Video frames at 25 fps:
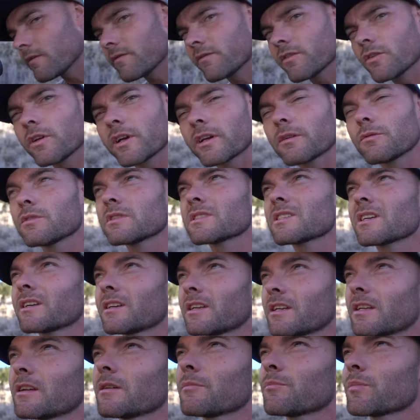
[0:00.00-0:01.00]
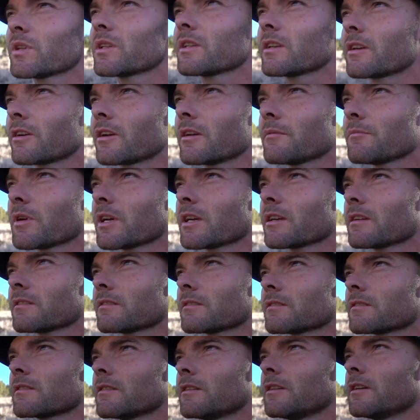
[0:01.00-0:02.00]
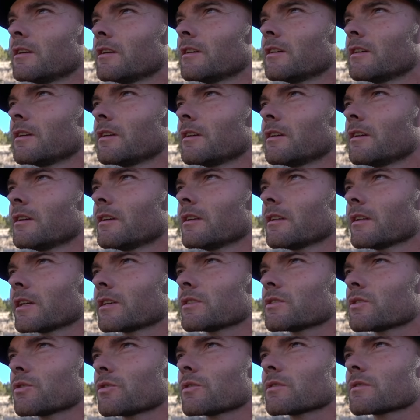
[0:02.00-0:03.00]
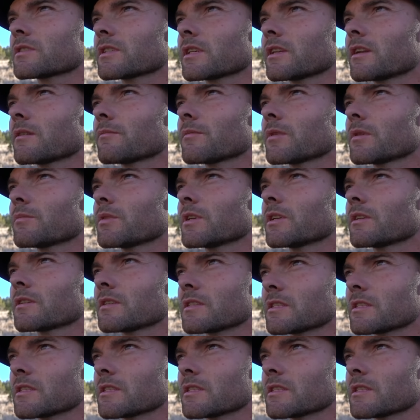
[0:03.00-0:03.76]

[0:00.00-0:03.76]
feel like once I get up in there, I might, like Jordan said, I might be able to